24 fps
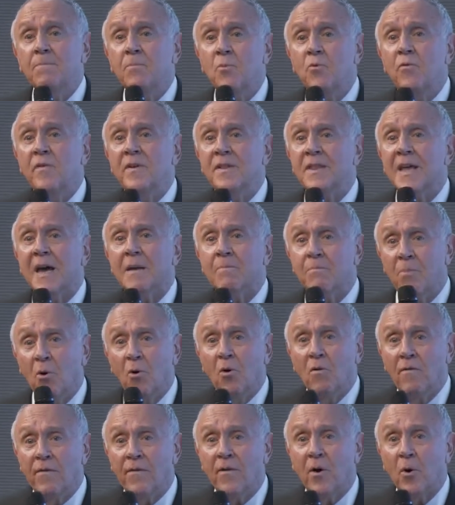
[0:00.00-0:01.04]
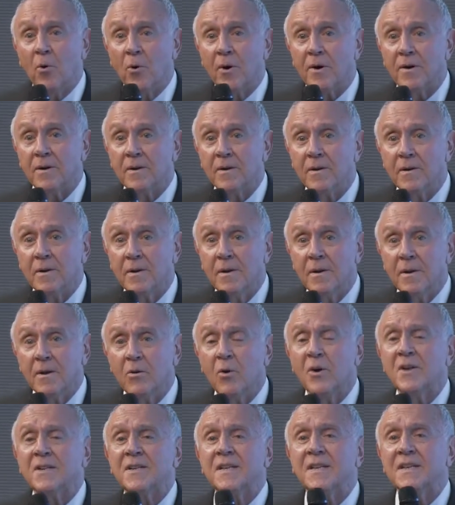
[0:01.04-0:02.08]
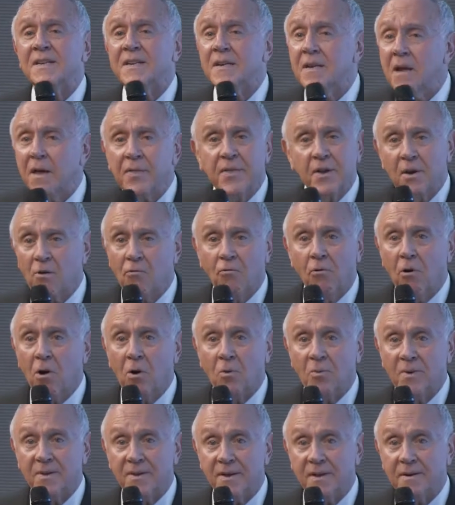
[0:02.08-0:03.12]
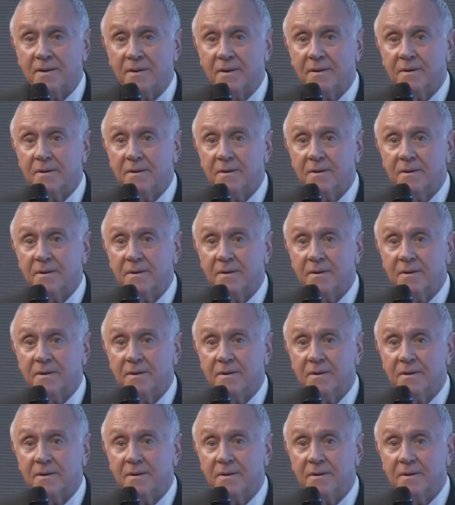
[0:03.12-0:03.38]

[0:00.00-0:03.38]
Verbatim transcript: moving that ball forward because there's nothing wrong with it.